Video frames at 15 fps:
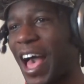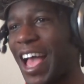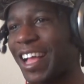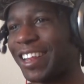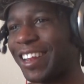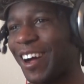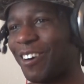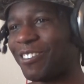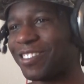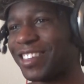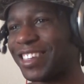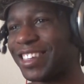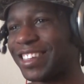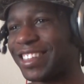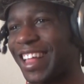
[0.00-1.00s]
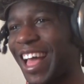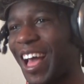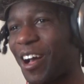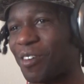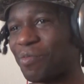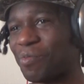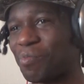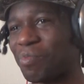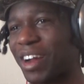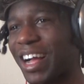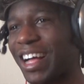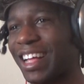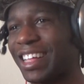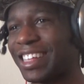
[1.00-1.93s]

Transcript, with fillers: fighting. Oh, snap, bro!